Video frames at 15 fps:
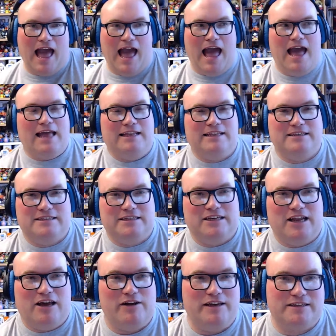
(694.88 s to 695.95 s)
And
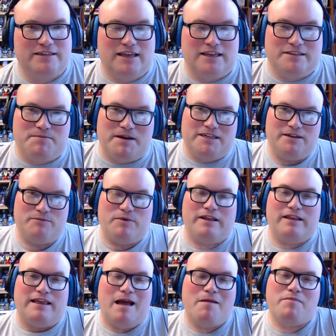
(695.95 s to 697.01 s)
you know, he's especially
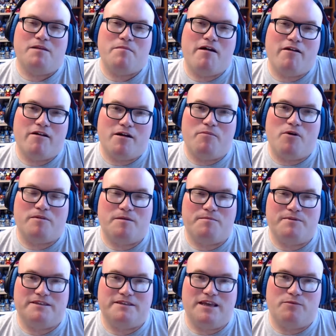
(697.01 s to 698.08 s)
when Captain America popped
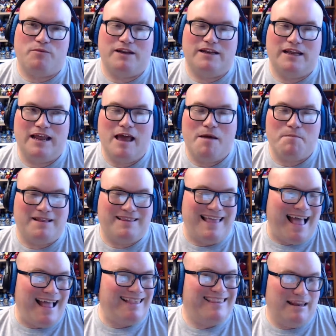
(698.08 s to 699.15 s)
up and said what he did, but
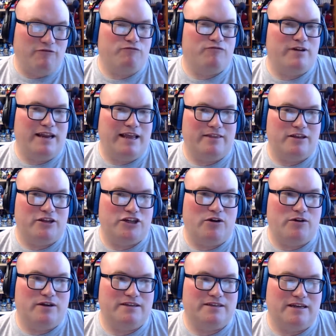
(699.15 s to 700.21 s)
Dad didn't really get the
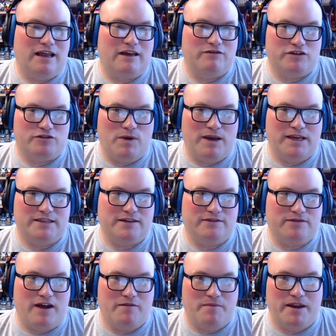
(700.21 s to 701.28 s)
joke and said, "I've just wasted
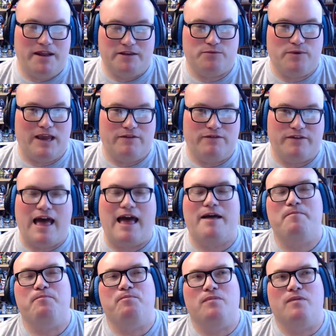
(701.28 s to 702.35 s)
5 minutes waiting for
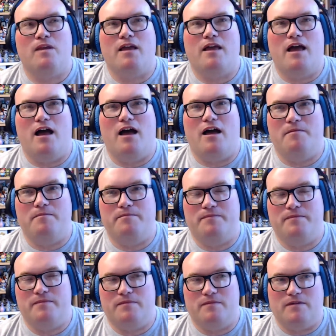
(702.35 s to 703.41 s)
that."
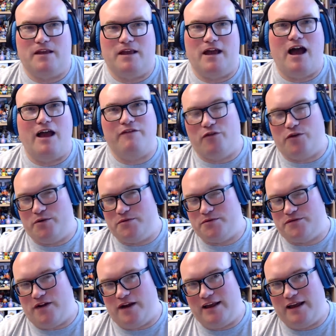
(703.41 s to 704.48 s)
I thought it was
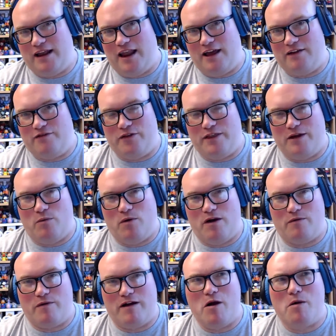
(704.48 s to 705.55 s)
funny, and I thought that
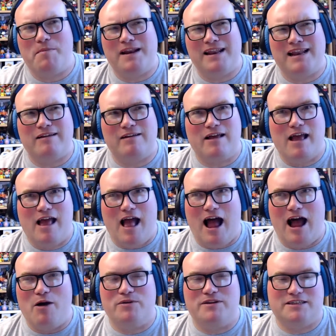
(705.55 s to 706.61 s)
worked very well, but it didn't.
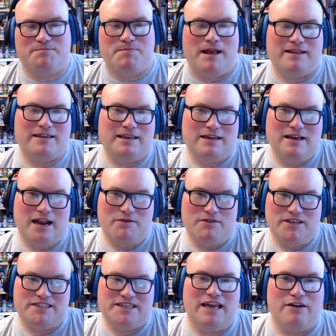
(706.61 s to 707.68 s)
I was expecting kind of a
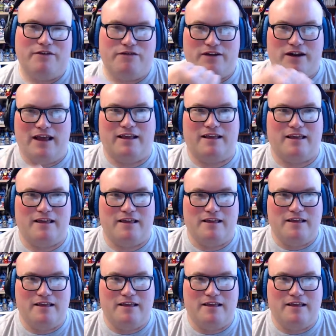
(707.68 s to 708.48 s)
zinger for like